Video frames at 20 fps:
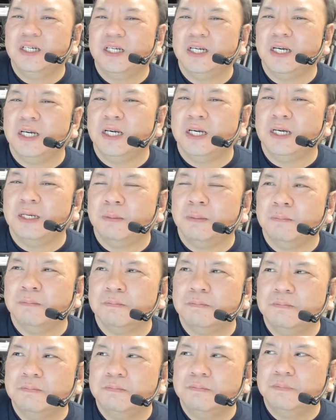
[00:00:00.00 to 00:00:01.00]

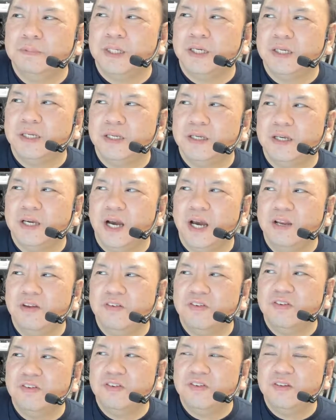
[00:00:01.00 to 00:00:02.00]
I can kind
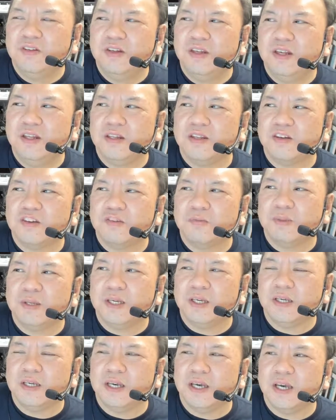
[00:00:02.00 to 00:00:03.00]
of see this
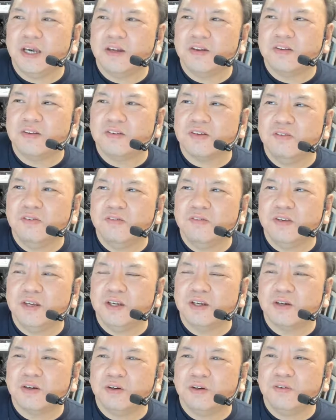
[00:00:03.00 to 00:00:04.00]
being as a
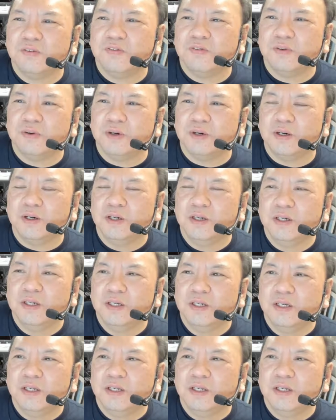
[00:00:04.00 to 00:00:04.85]
vehicle for